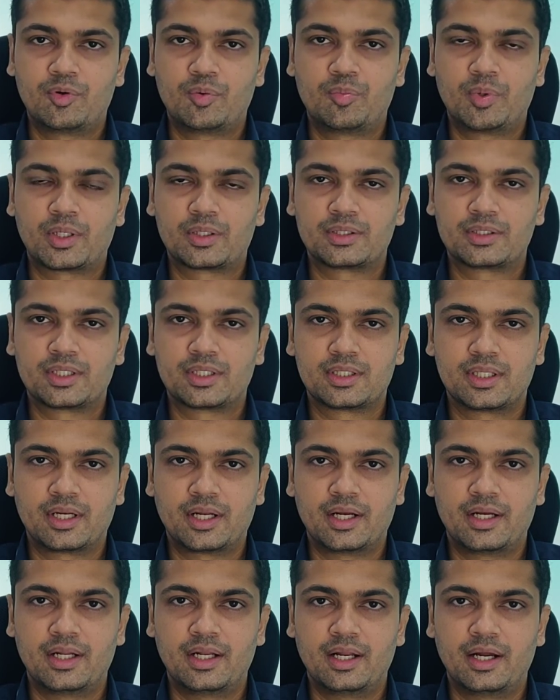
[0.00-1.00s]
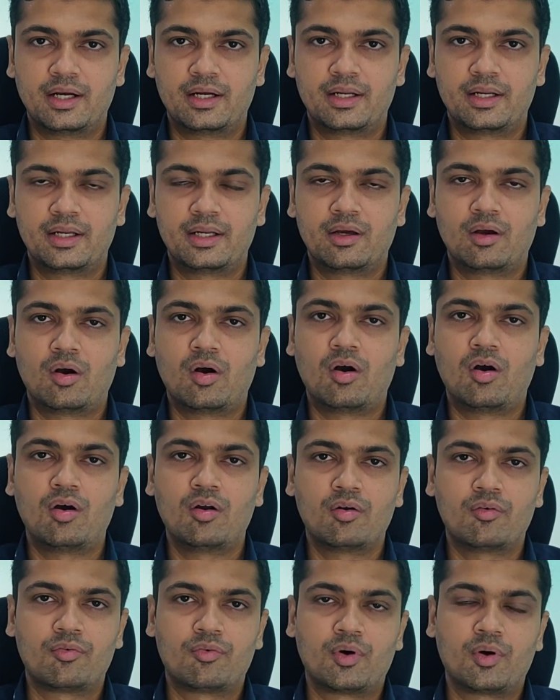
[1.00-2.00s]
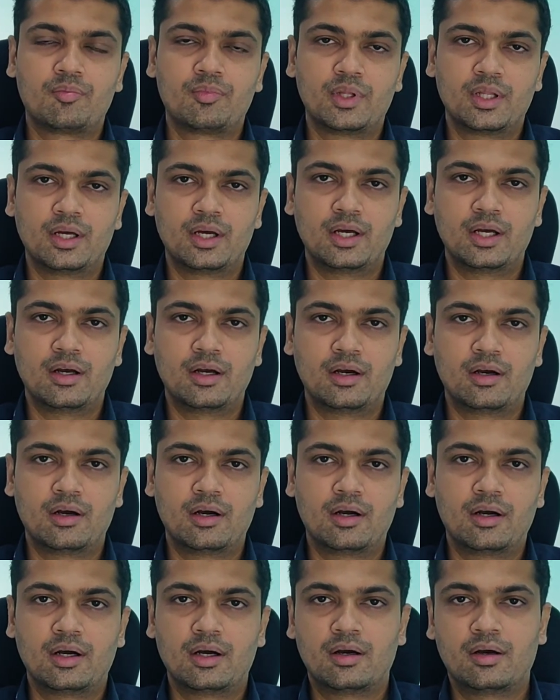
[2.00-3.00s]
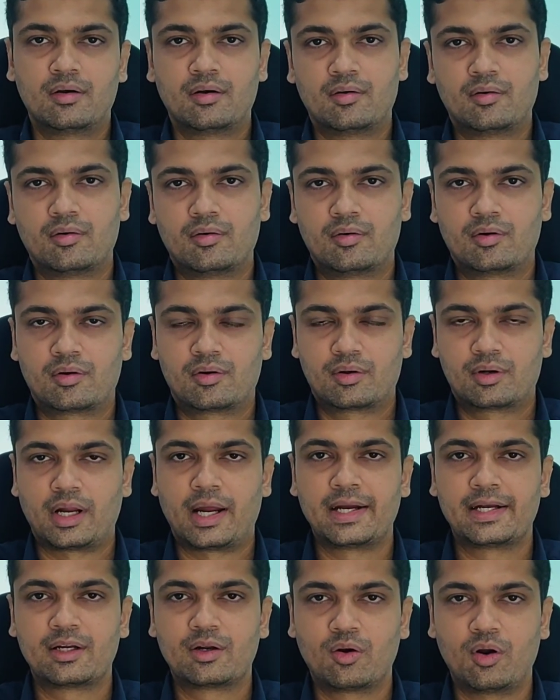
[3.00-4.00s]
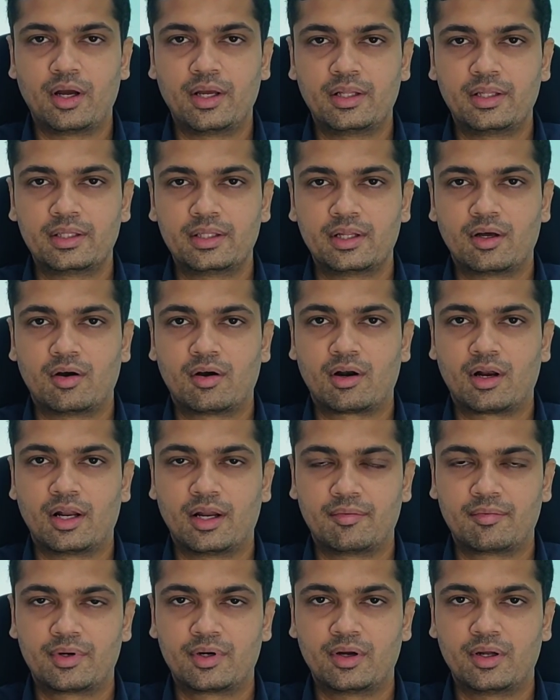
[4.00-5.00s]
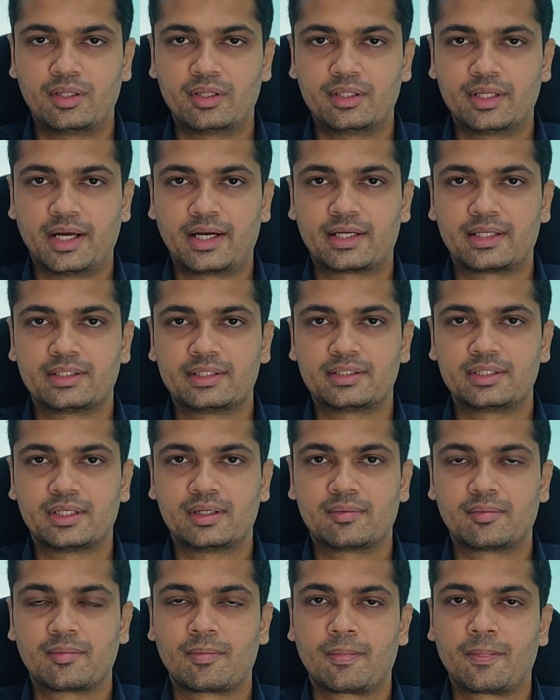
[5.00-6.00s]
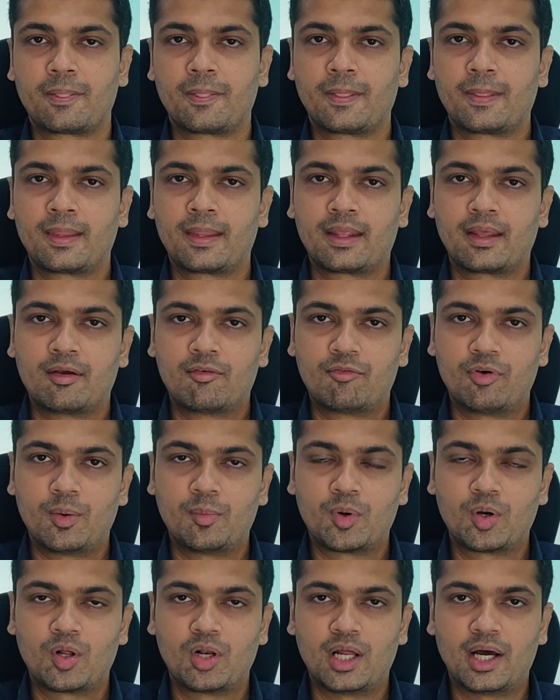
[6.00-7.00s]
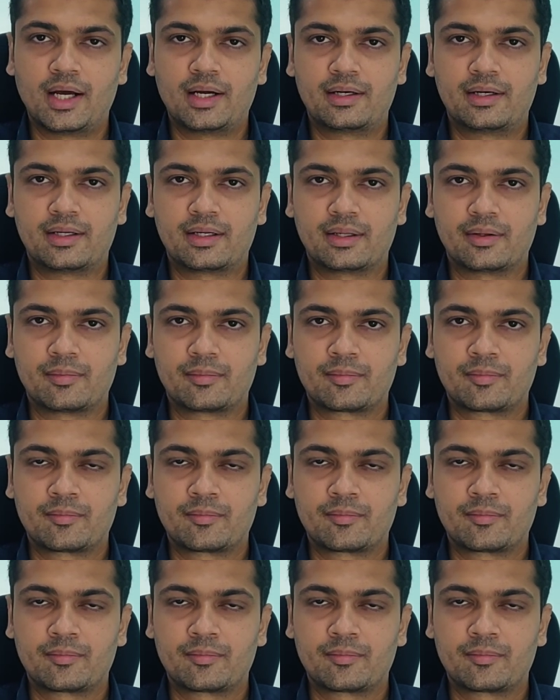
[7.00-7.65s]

We puncture the radial artery, or from the right groin or left groin, that is a femoral artery.